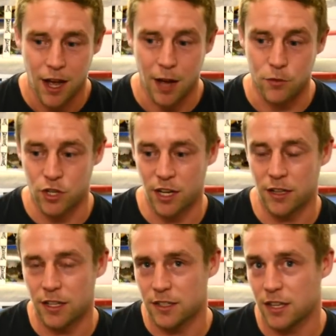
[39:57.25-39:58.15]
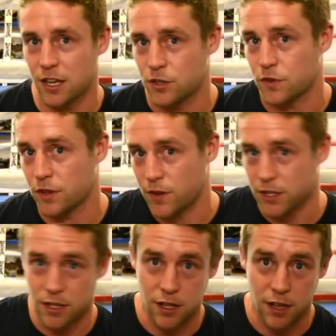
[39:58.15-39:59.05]
I'm training these kids for the
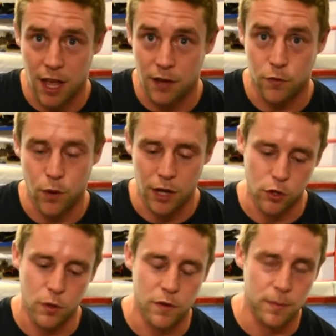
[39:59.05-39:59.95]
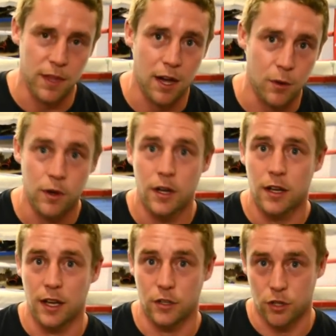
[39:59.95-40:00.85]
rest of their life. What right. I do with them now
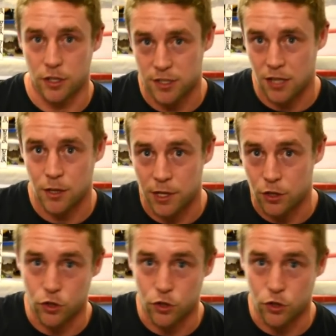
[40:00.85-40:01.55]
is going to stand them in good